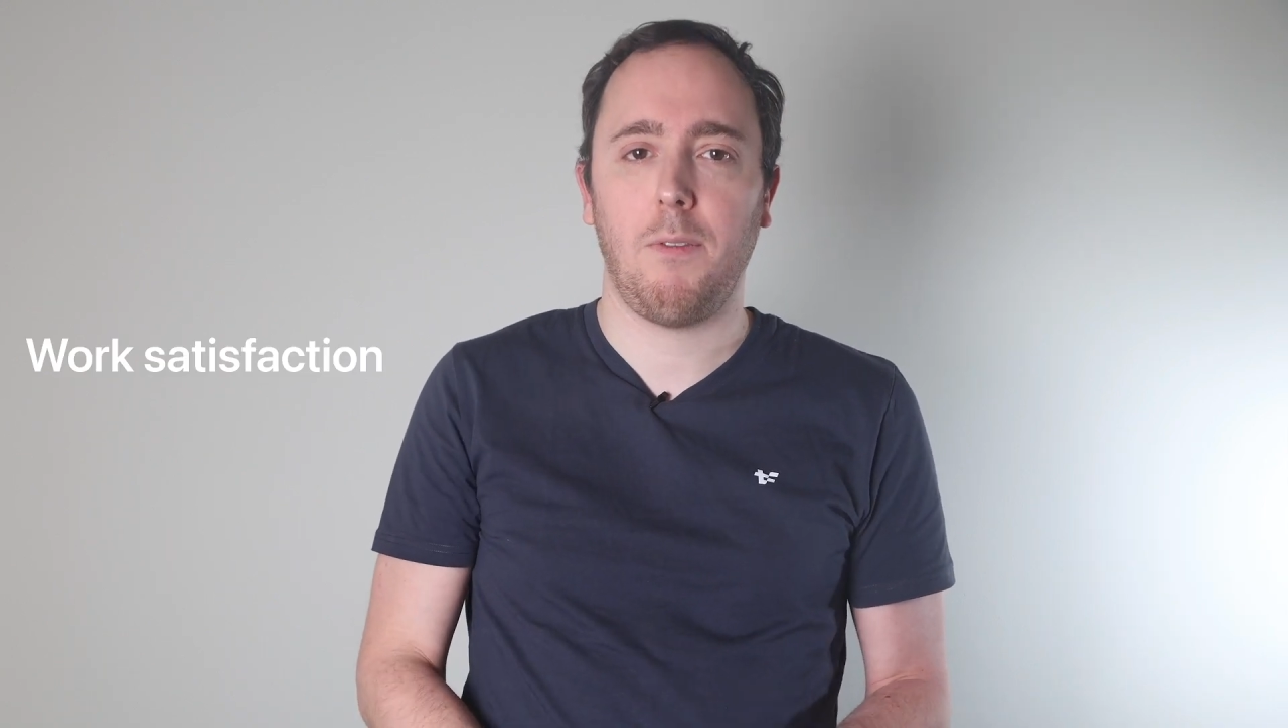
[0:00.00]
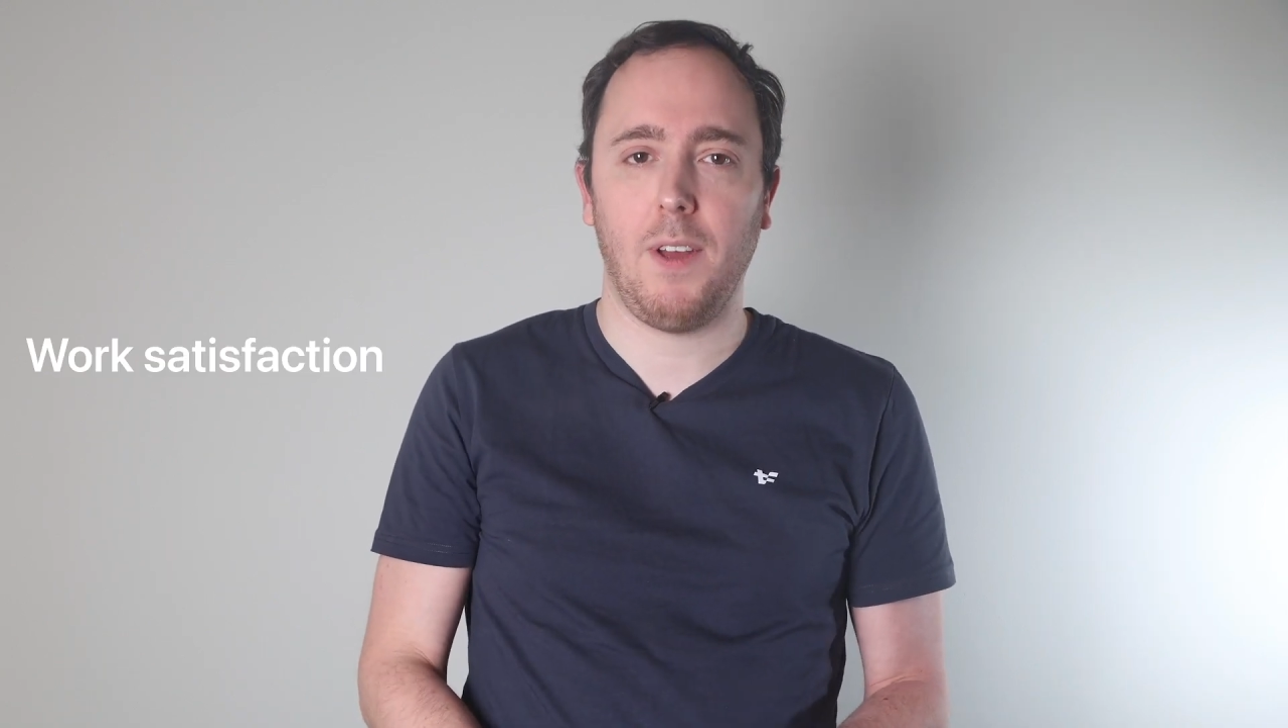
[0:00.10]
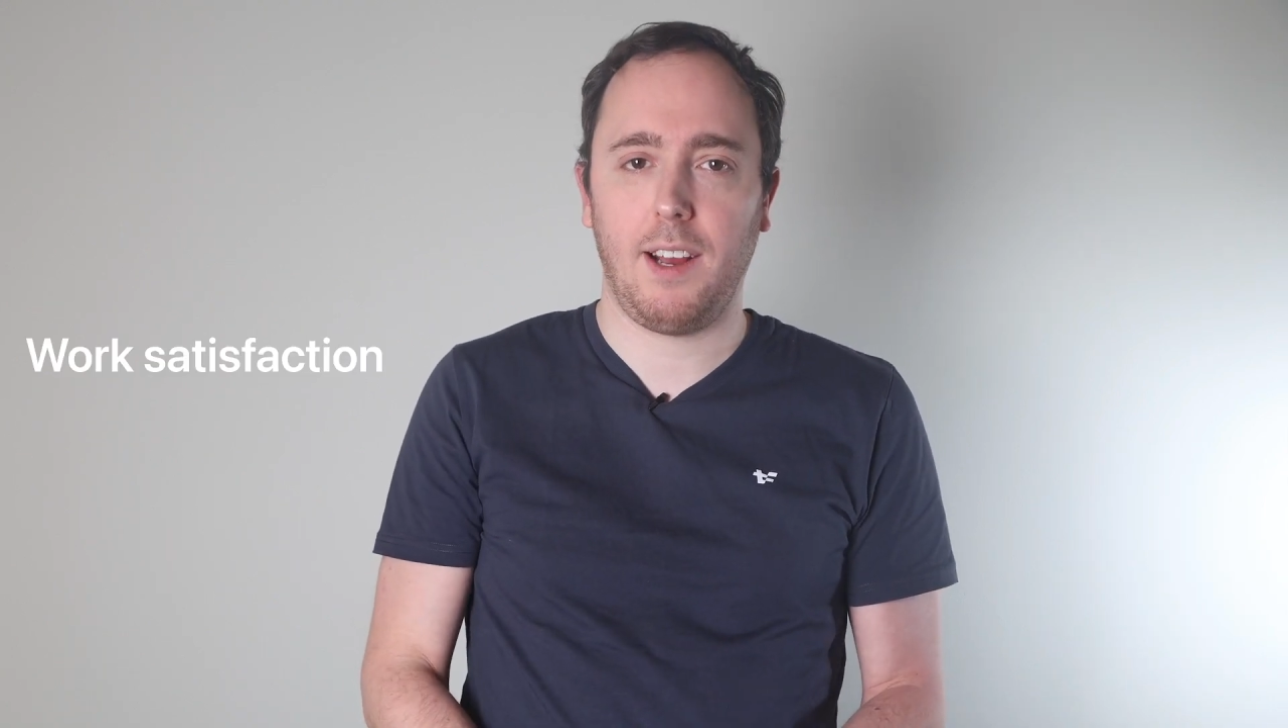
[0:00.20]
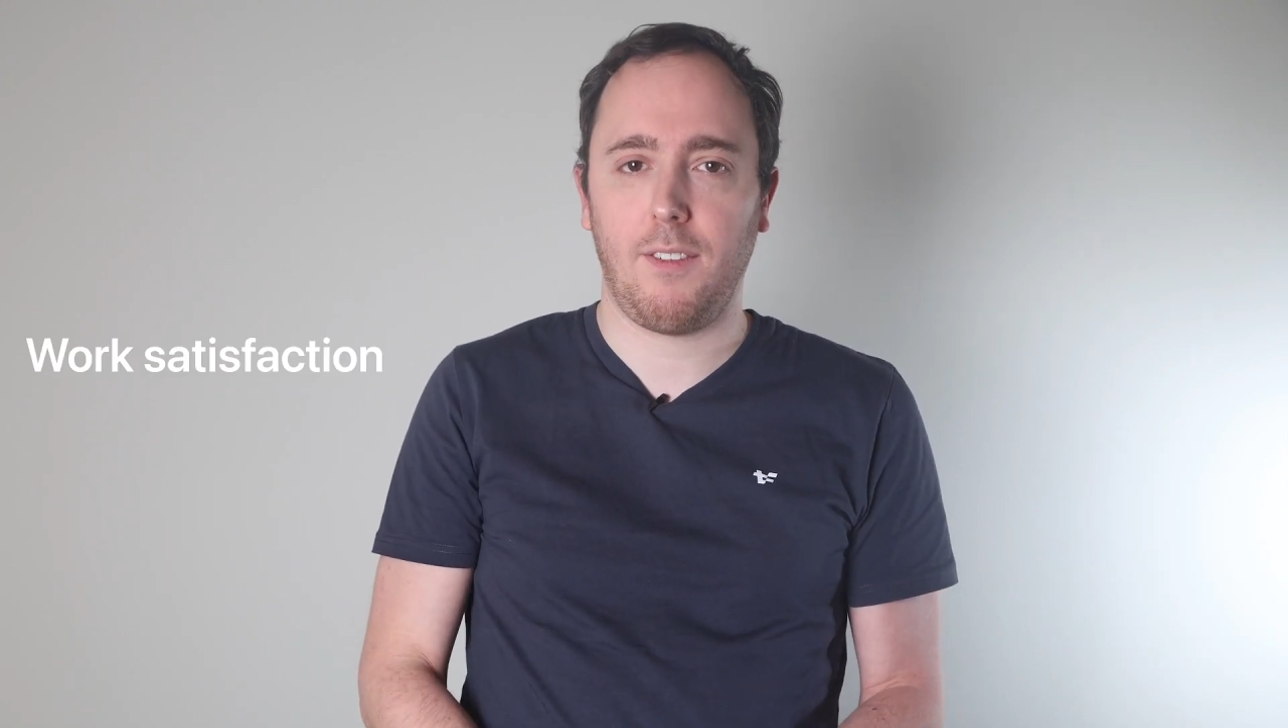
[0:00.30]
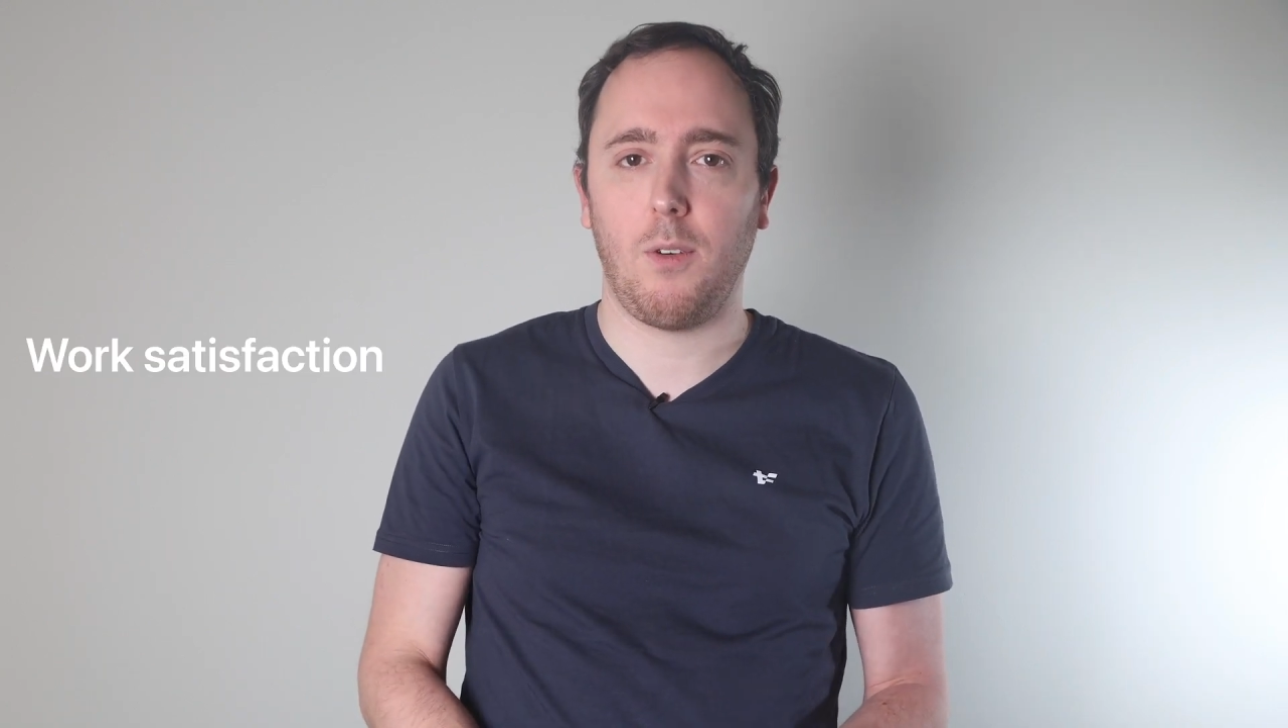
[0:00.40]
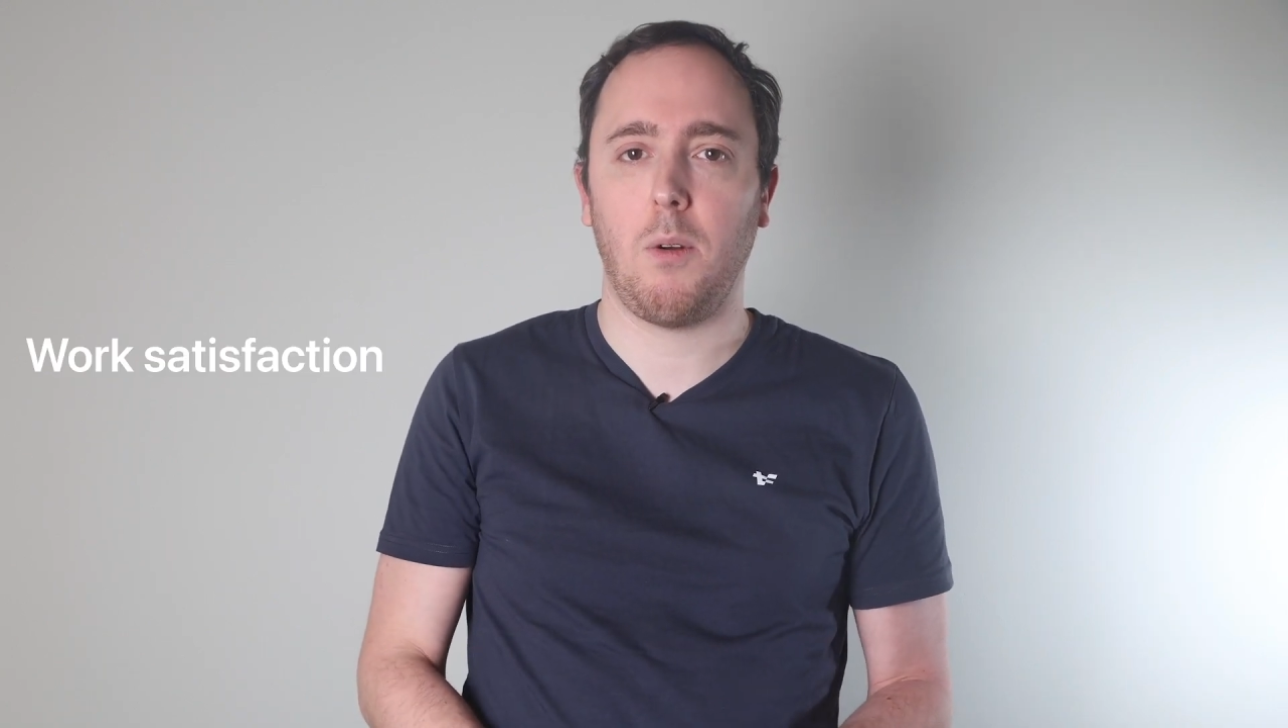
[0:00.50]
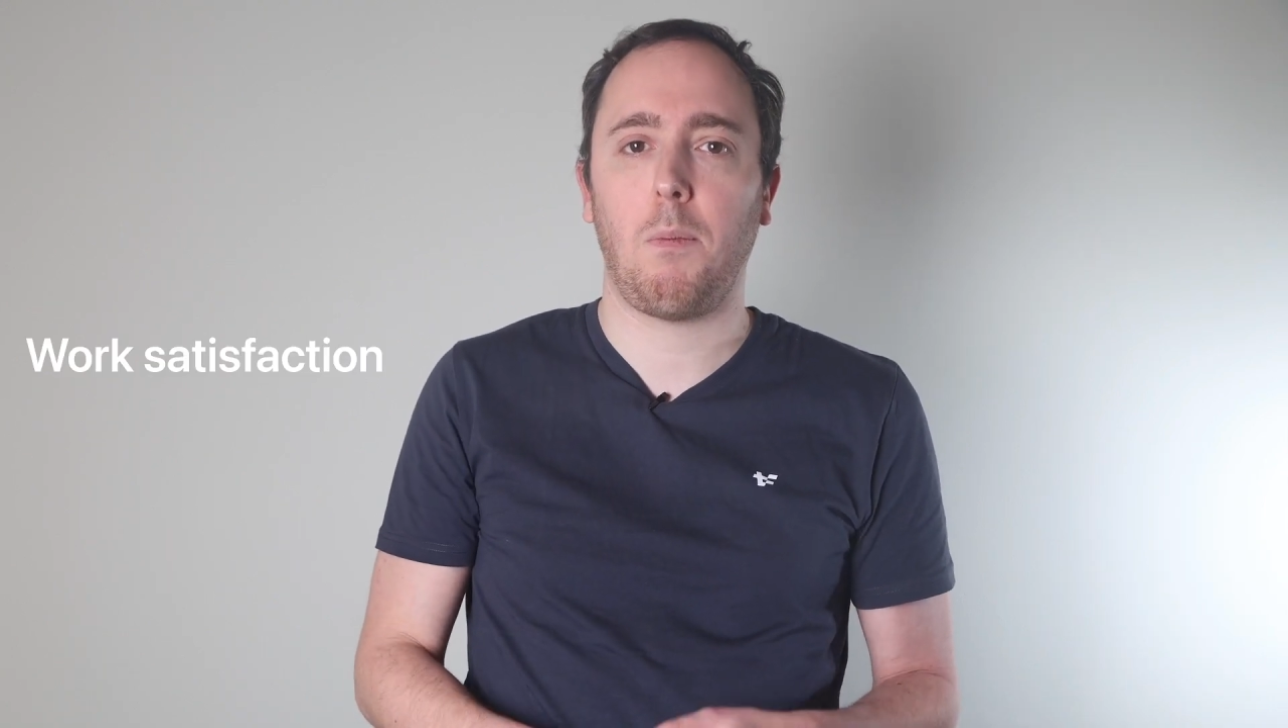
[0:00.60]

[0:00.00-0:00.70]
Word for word: affect your